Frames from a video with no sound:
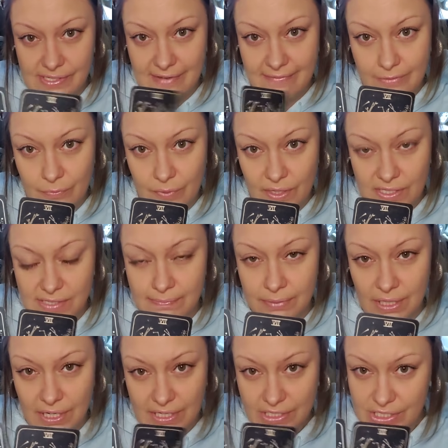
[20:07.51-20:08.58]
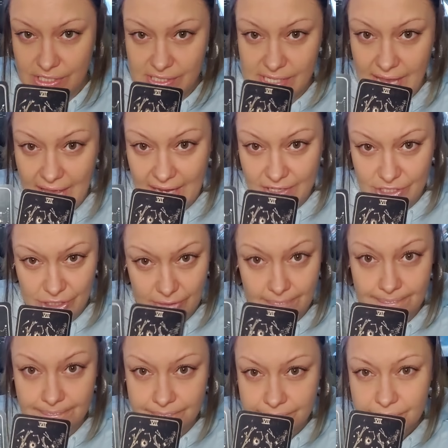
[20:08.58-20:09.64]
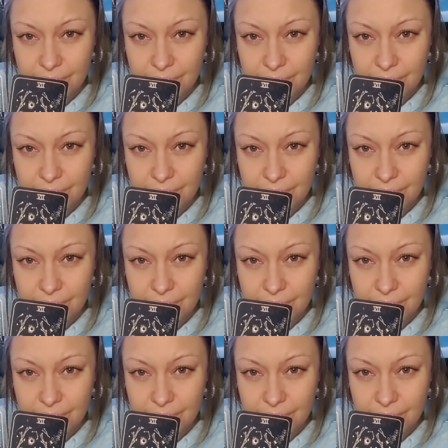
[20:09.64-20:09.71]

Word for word: Seven of Wands, blockages, action.